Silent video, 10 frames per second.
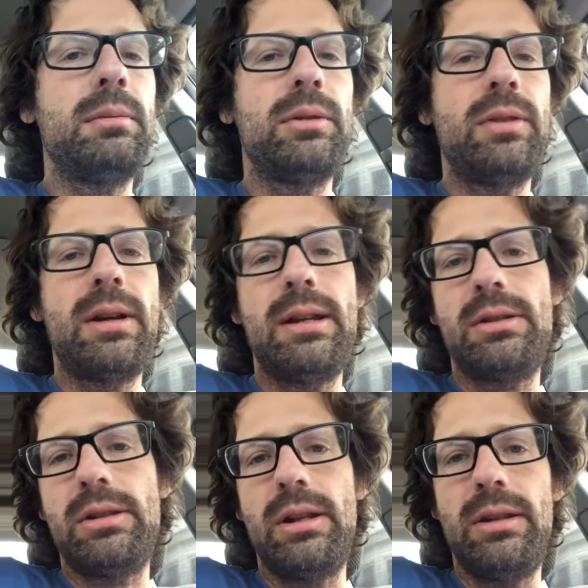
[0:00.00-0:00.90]
was very
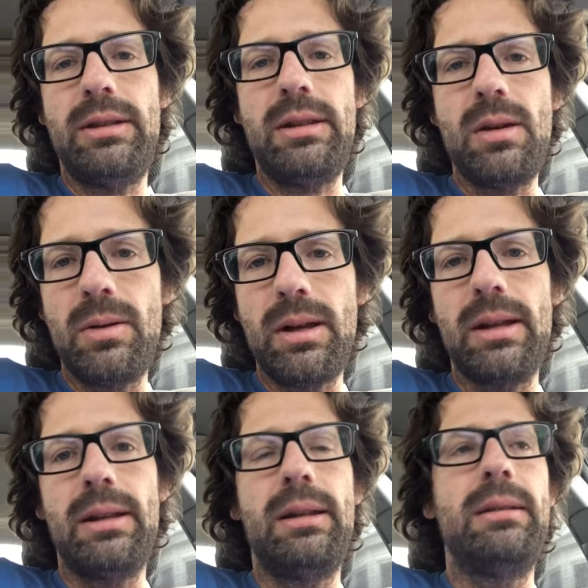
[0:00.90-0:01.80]
into into
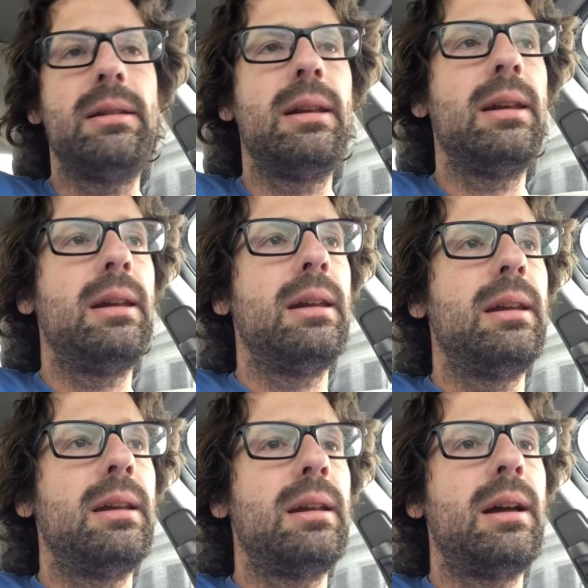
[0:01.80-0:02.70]
yoga and
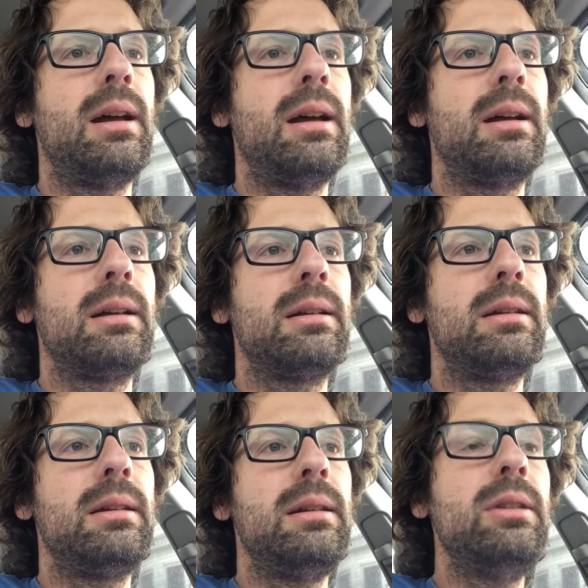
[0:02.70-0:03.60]
uh,
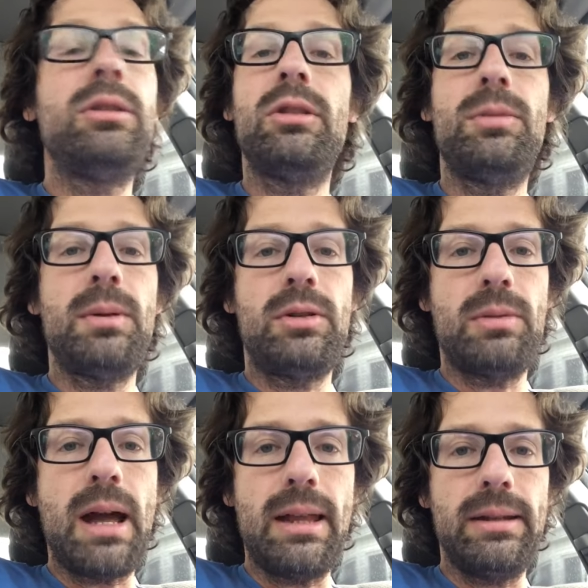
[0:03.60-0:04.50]
Eastern
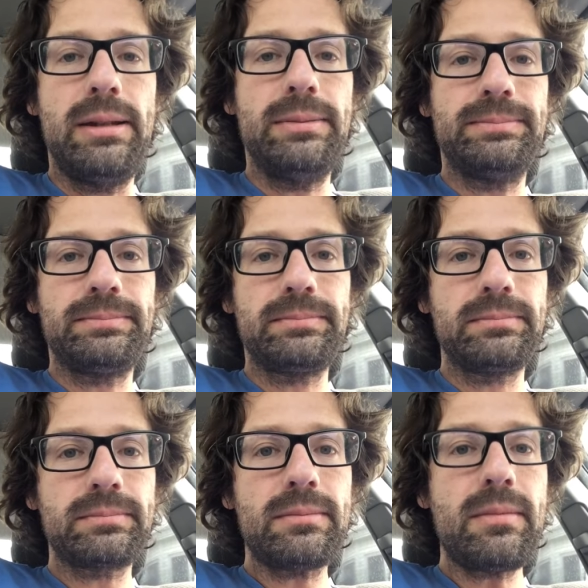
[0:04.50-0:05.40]
spirituality.
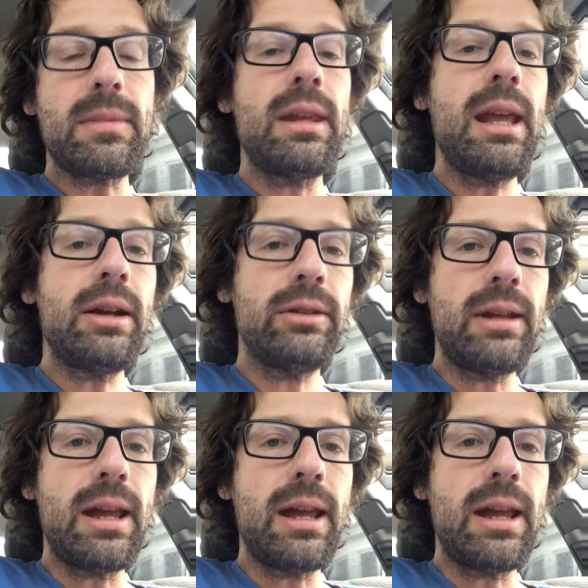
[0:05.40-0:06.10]
He actually